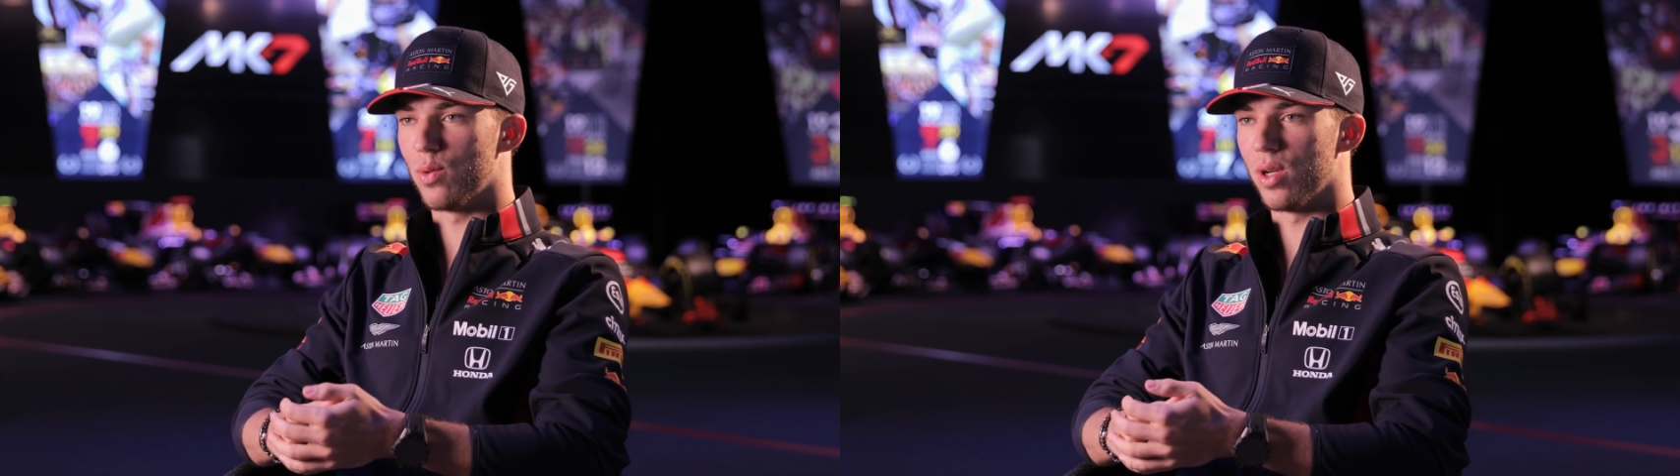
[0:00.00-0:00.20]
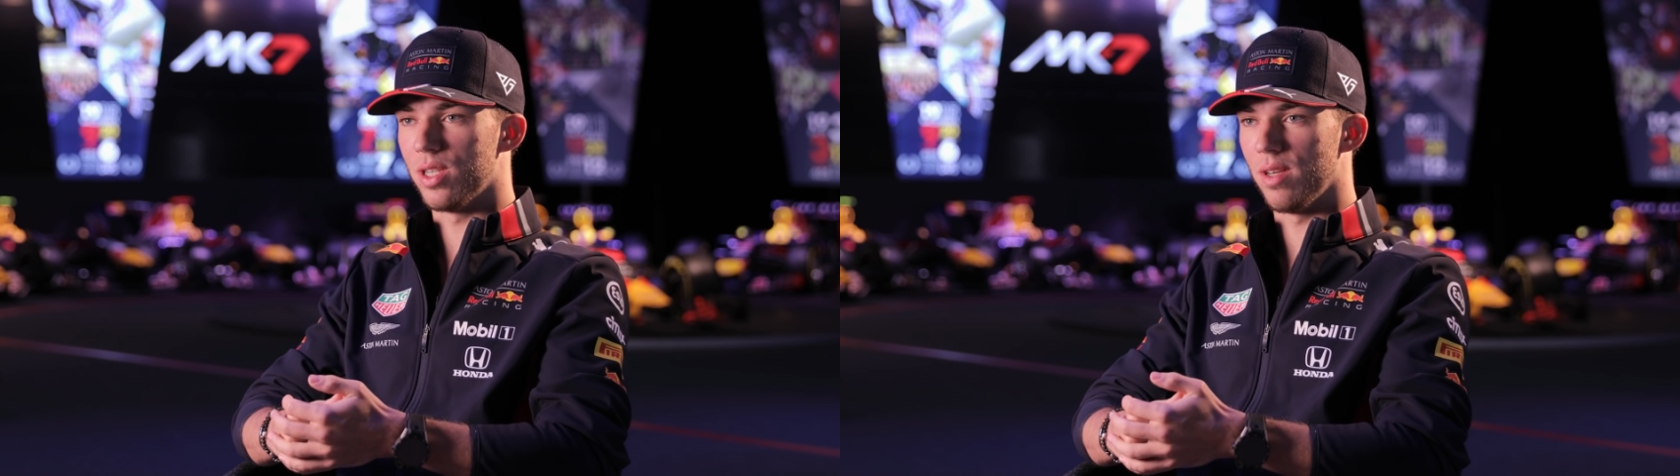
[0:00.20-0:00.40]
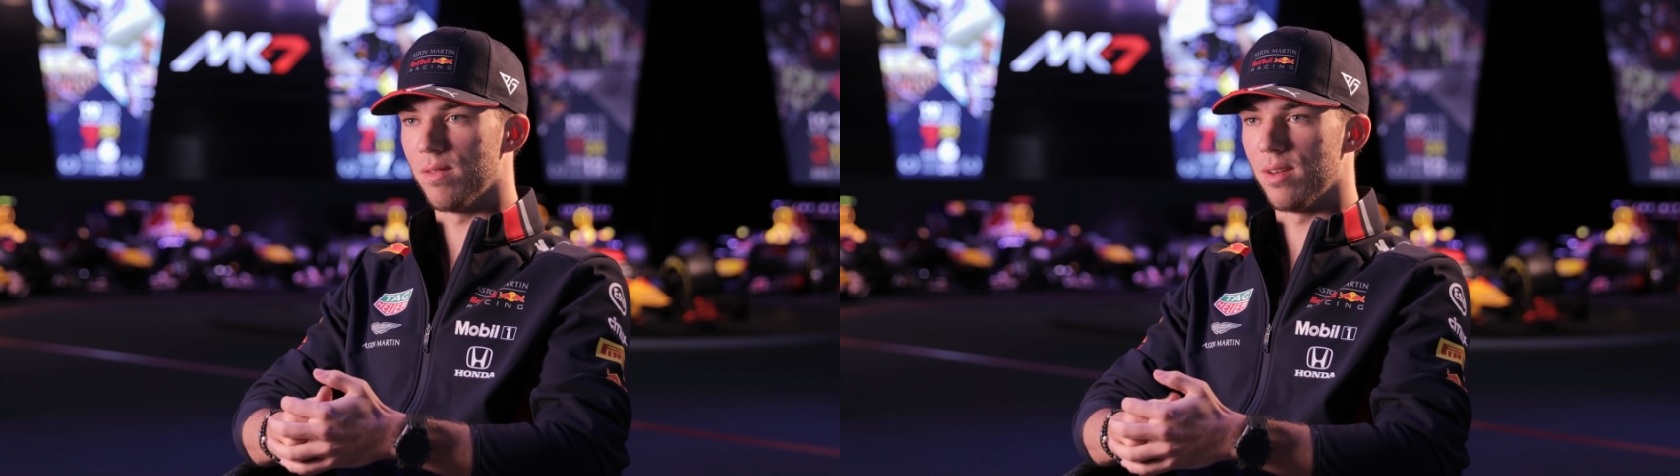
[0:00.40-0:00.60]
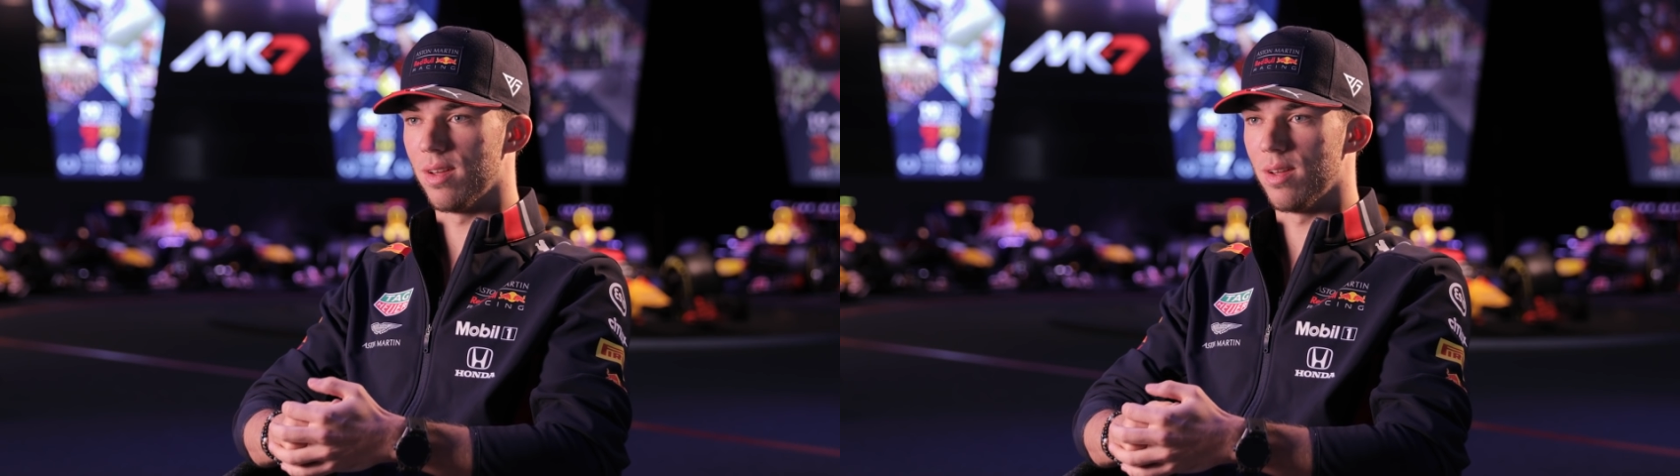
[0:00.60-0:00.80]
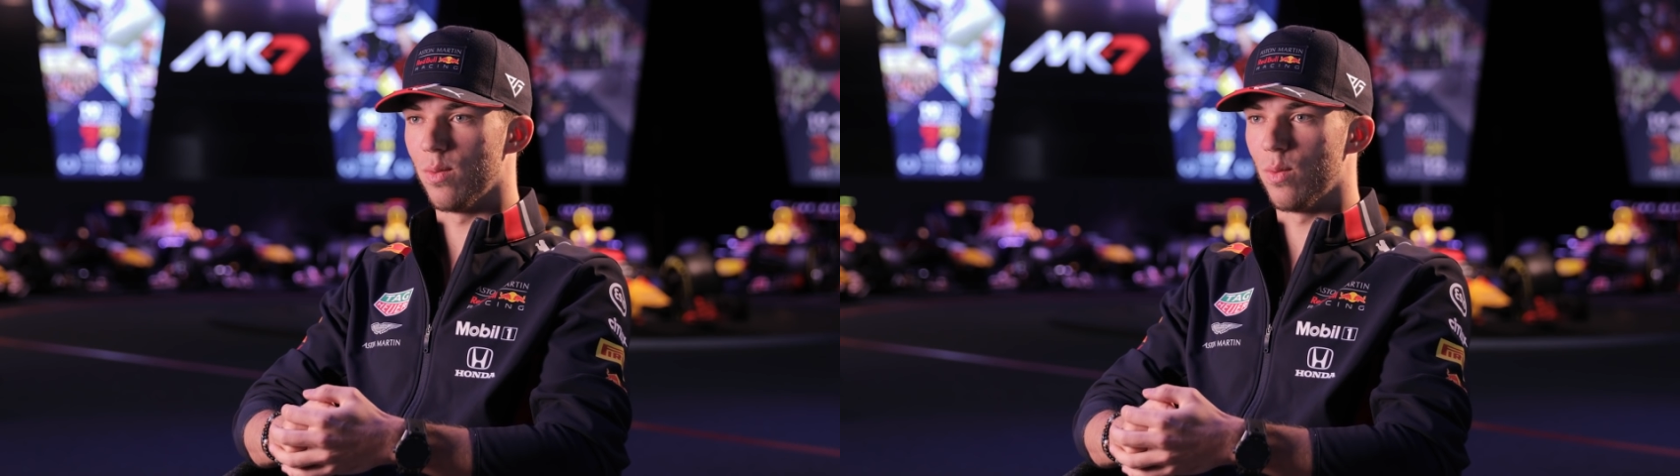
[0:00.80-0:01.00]
to achieve
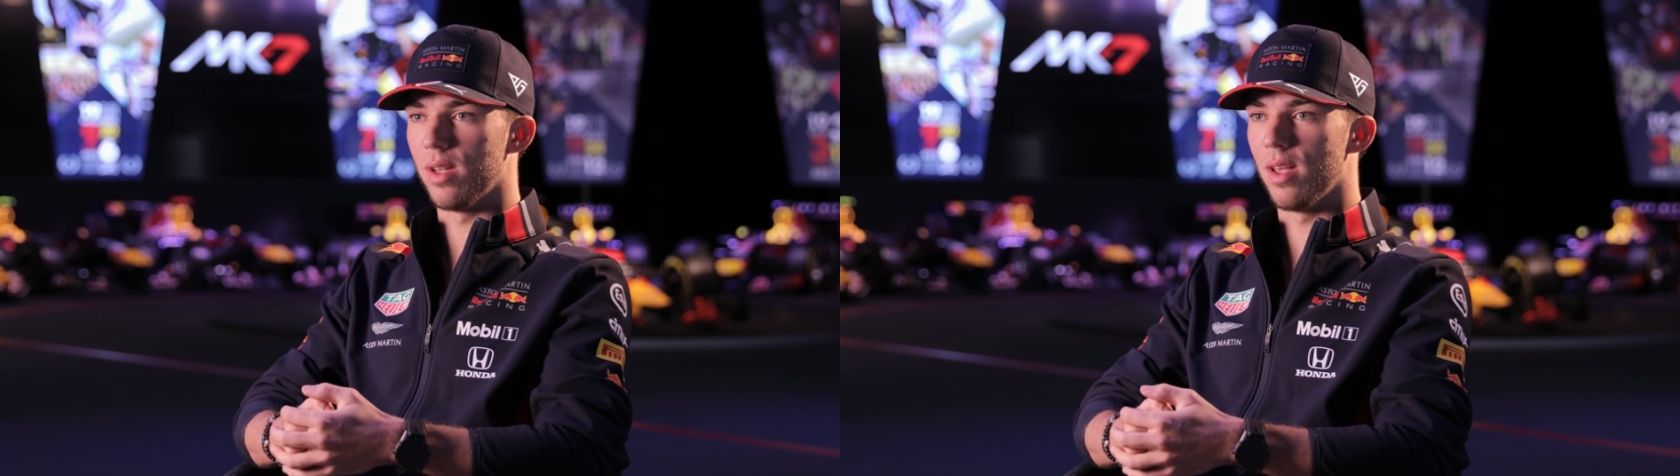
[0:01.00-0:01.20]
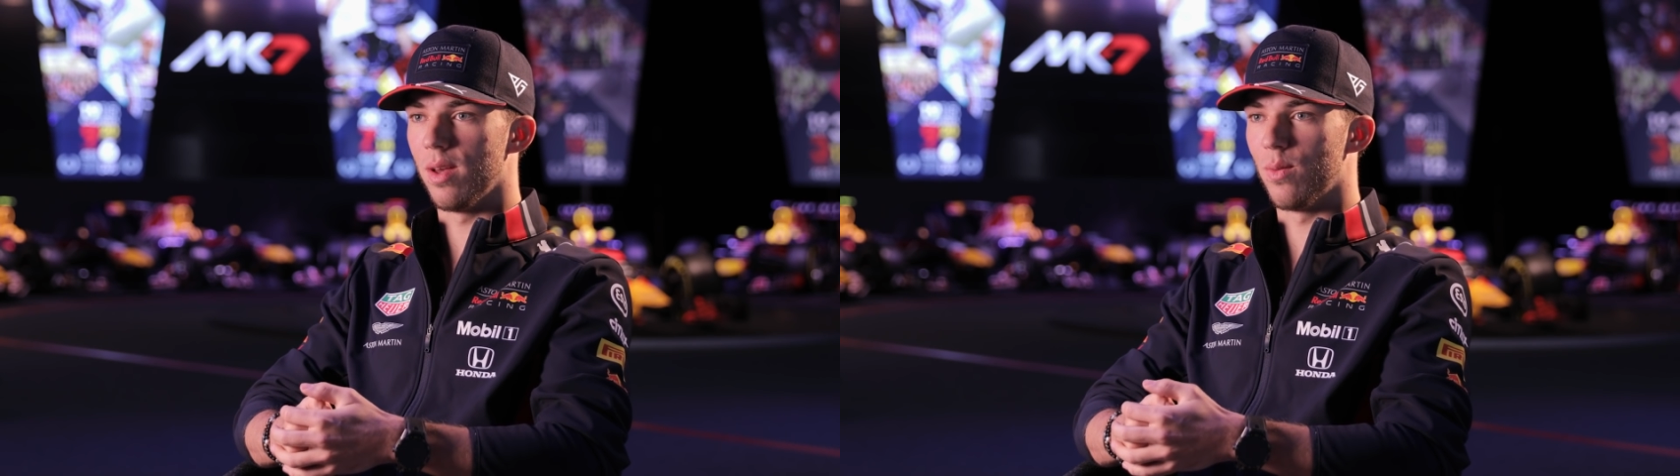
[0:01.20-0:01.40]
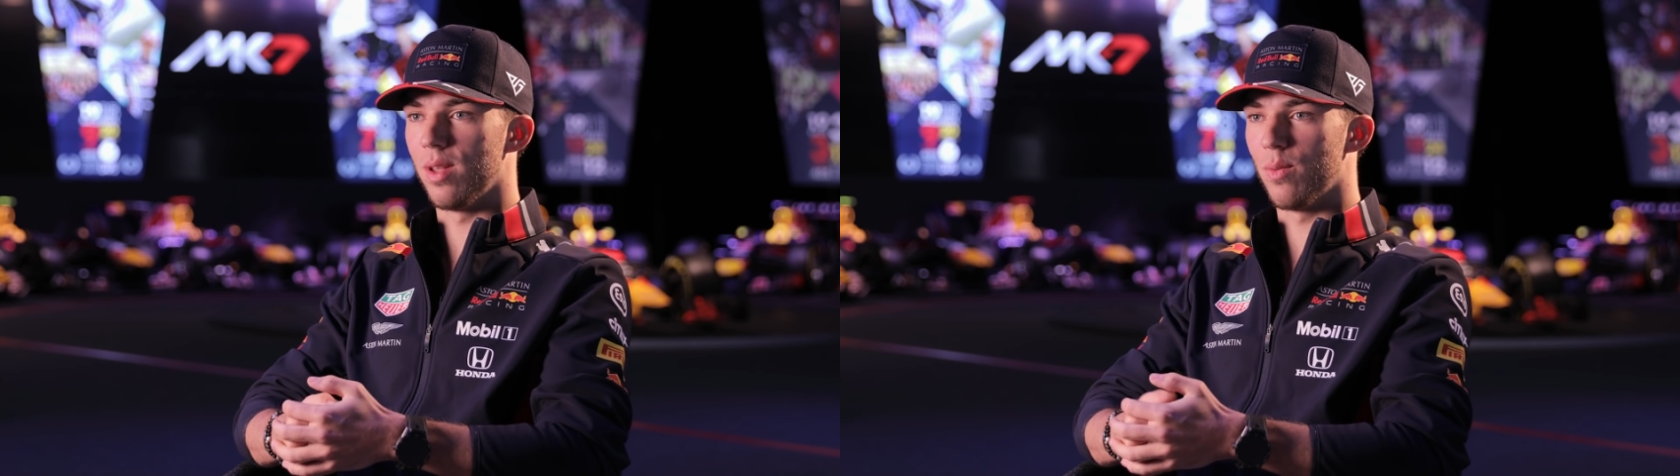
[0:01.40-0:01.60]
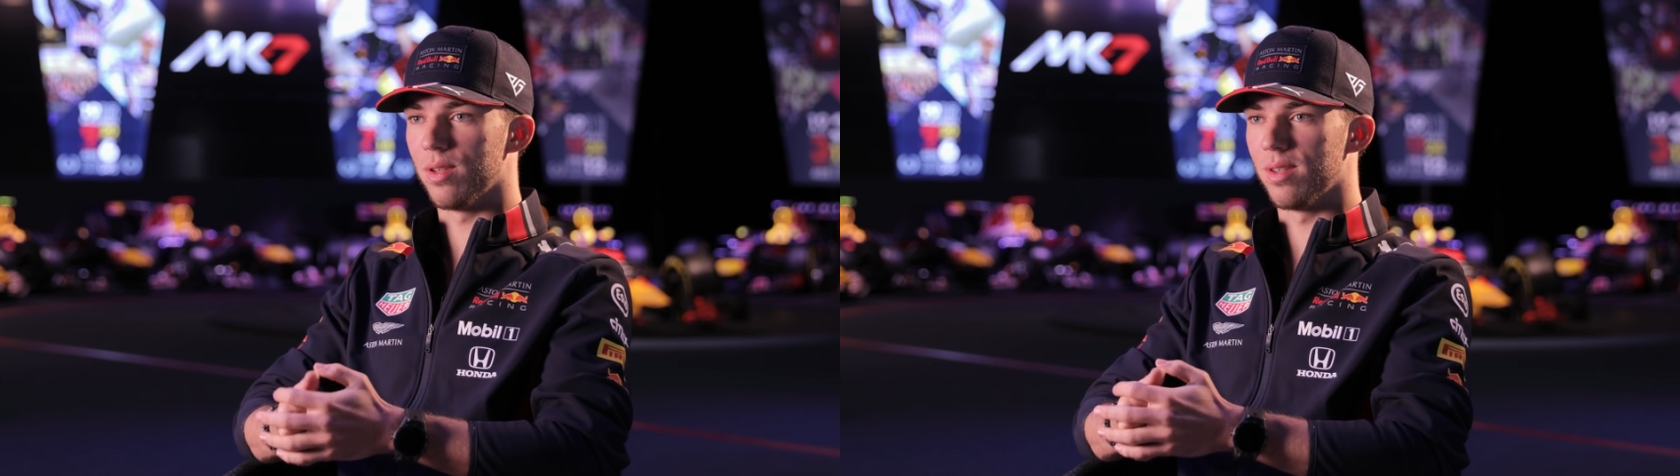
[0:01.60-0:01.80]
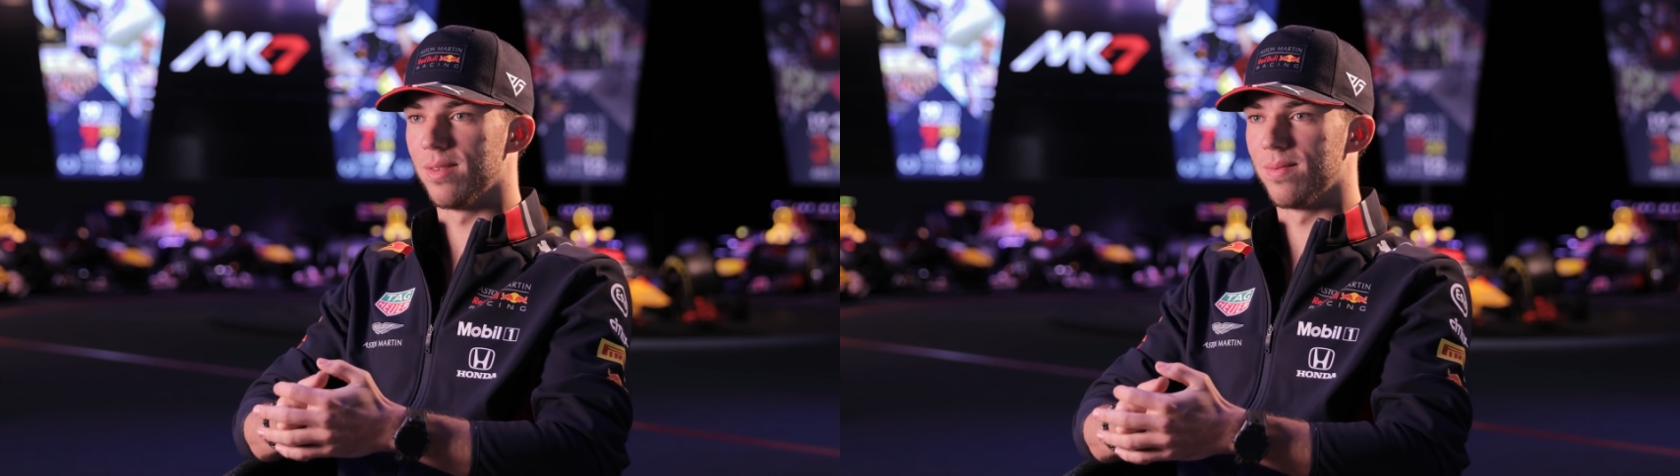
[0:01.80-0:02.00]
what they want.